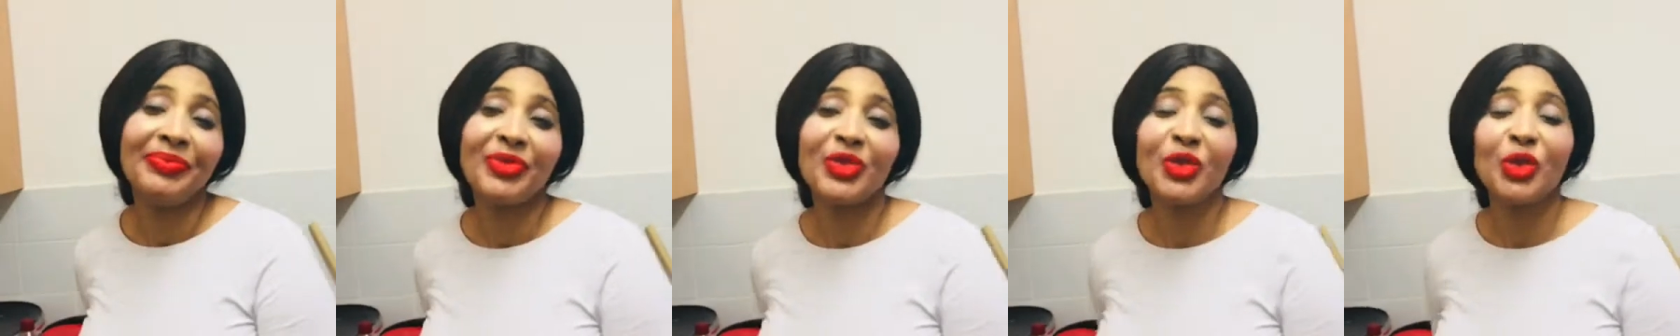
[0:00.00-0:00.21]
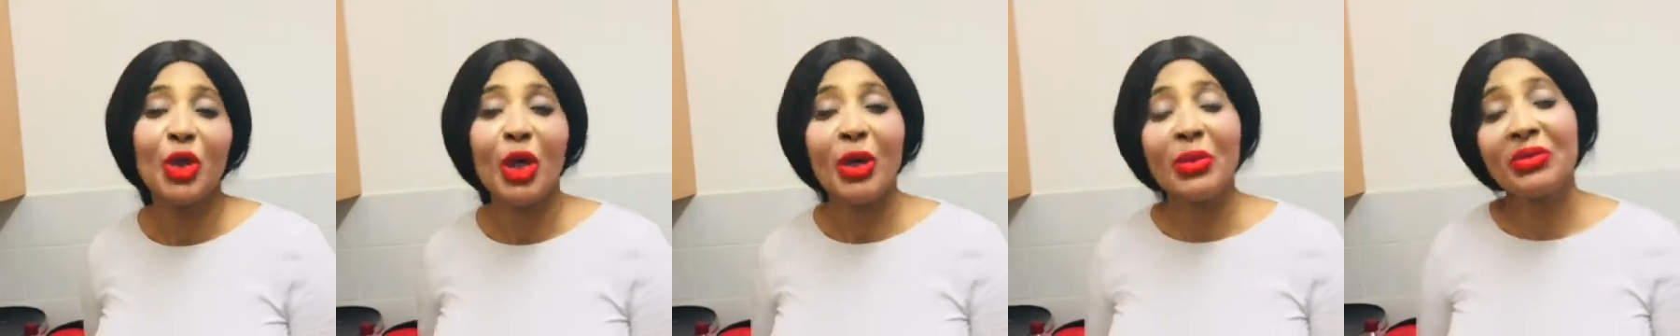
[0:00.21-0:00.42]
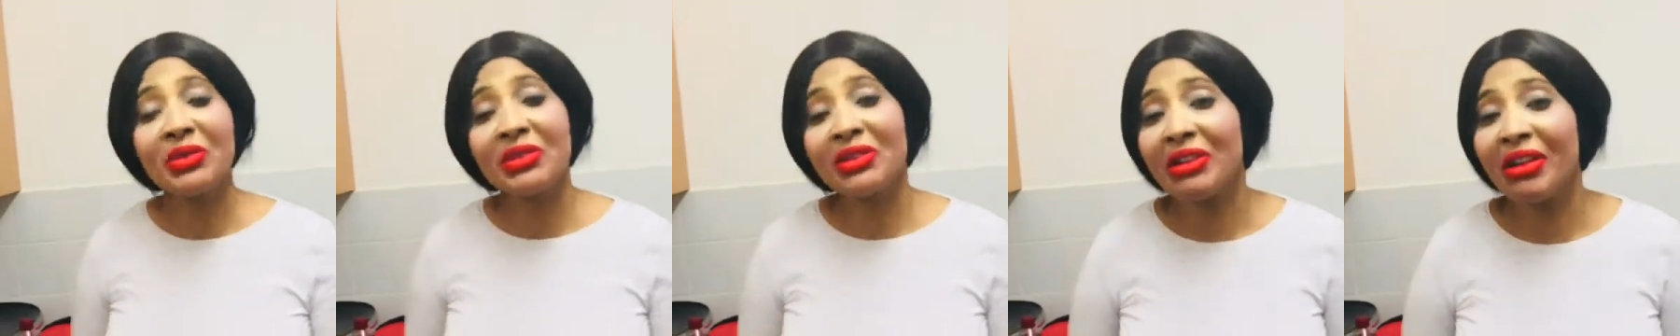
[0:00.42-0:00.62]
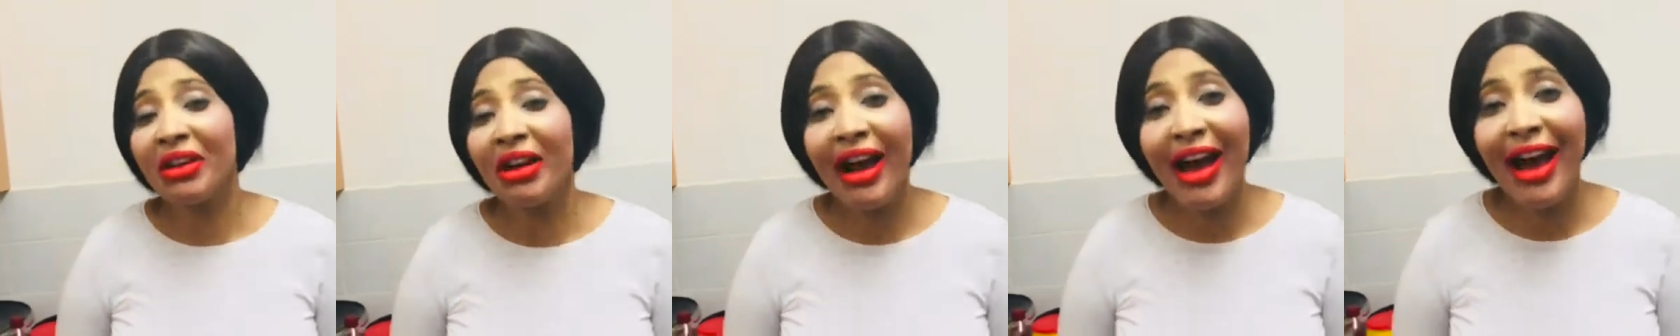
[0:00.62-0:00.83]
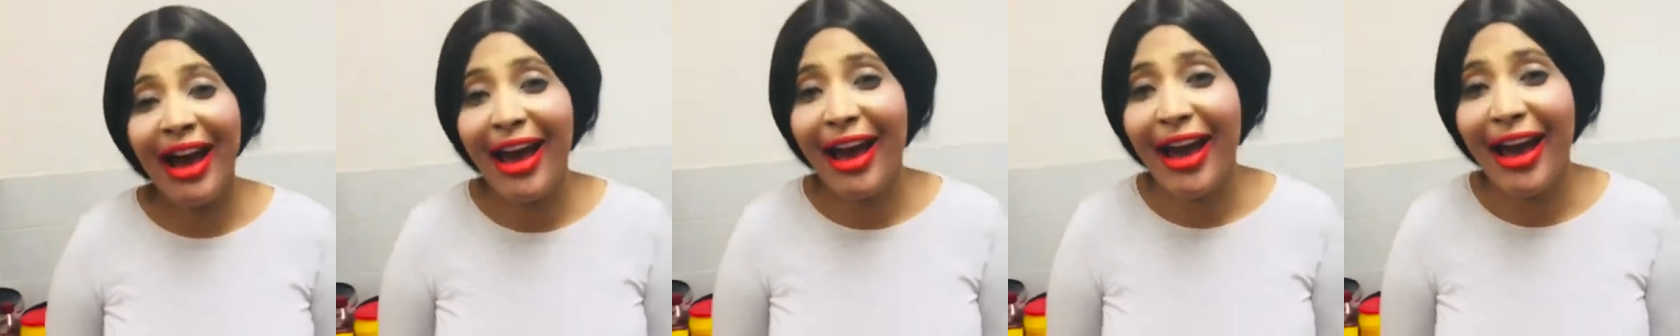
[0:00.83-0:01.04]

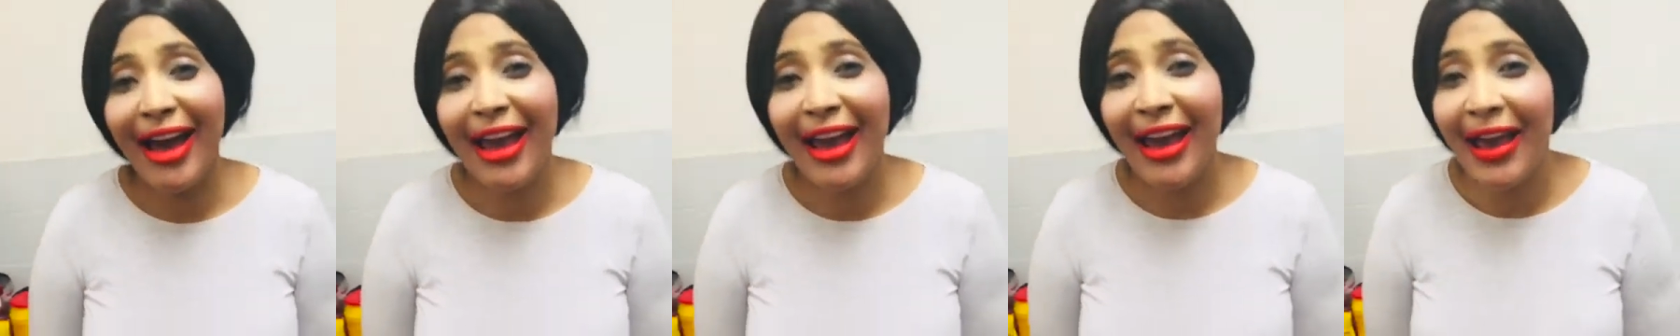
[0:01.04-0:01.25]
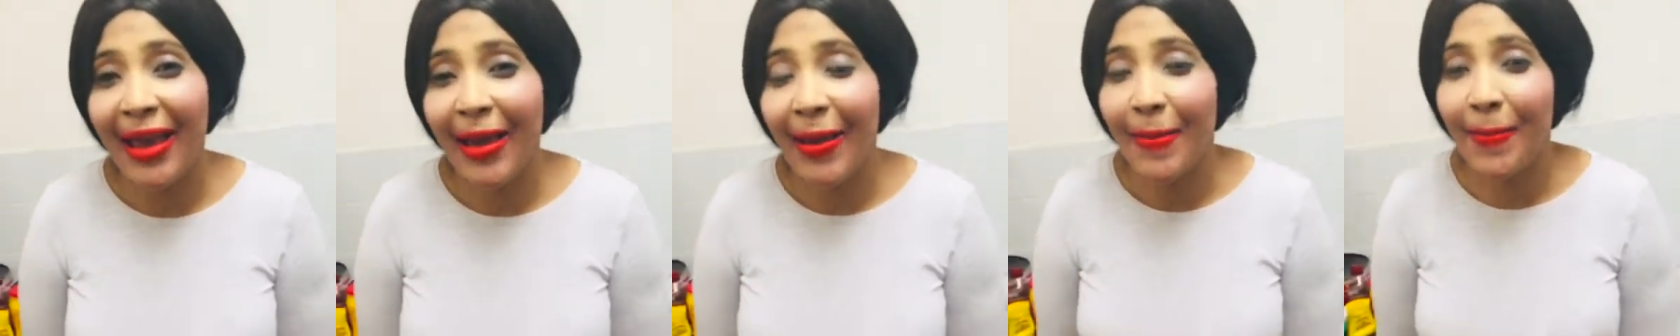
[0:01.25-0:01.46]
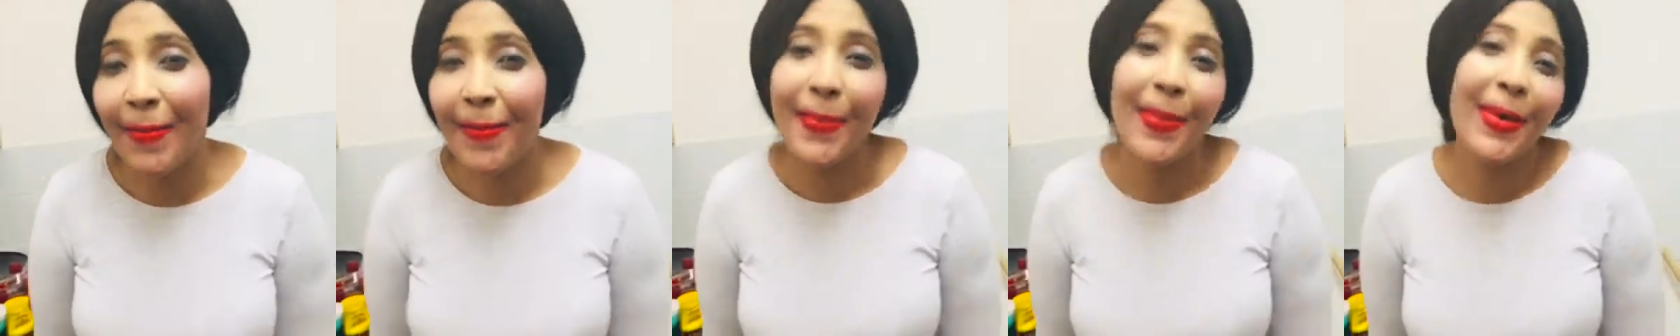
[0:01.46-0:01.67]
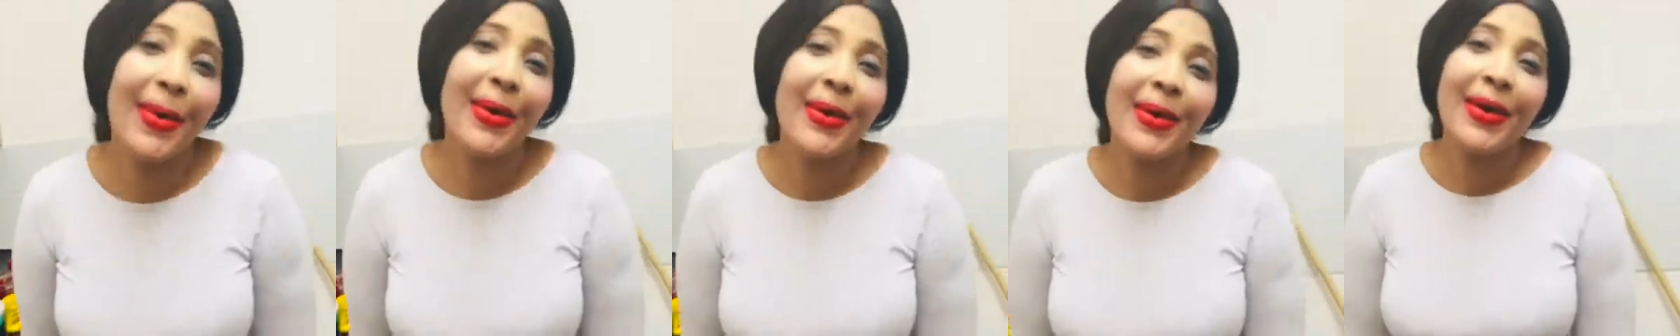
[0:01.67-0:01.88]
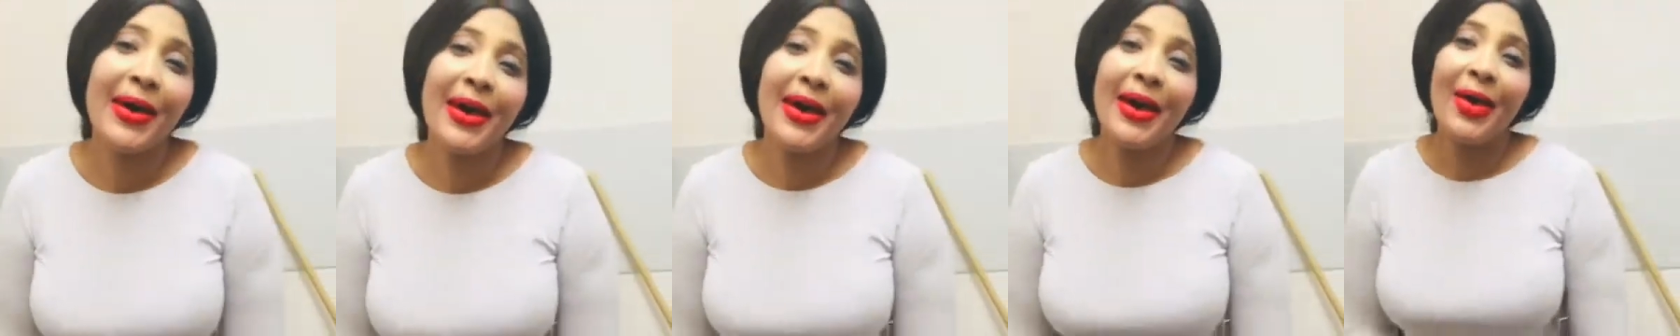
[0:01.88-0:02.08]
subscribe
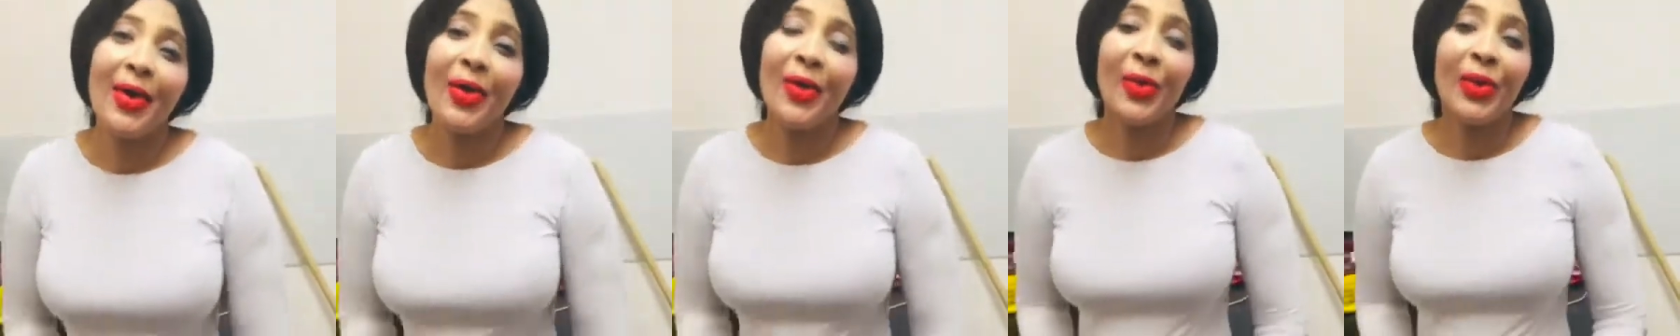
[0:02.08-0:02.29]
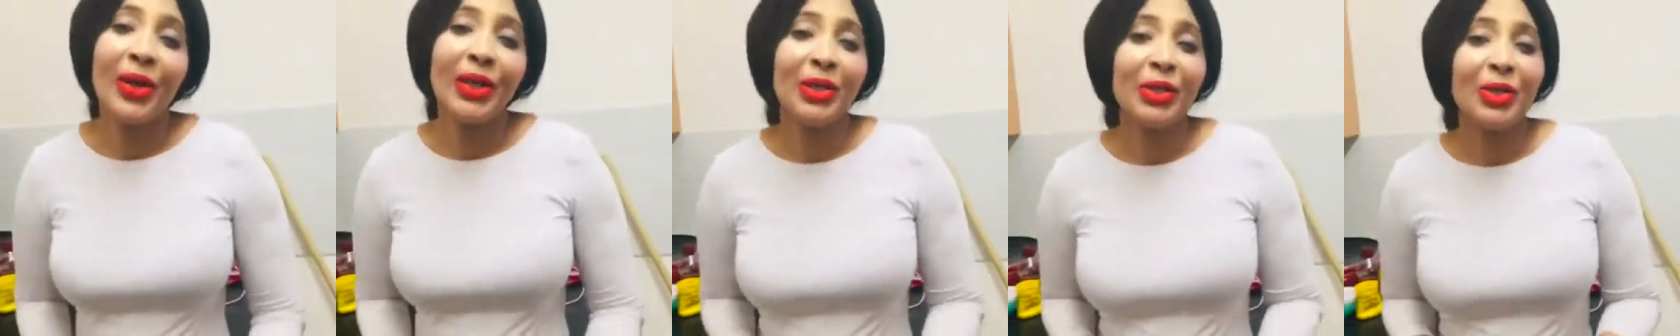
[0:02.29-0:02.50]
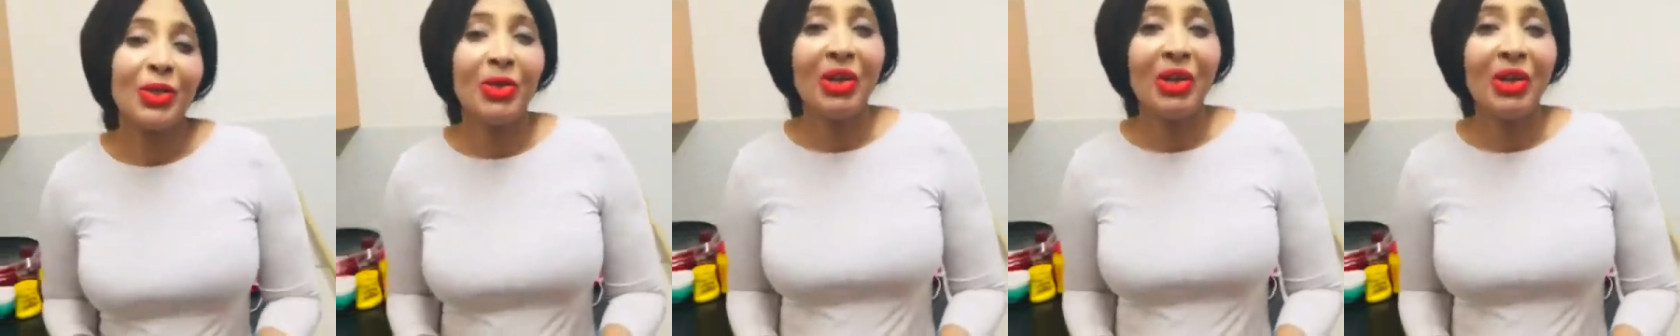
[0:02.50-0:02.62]
what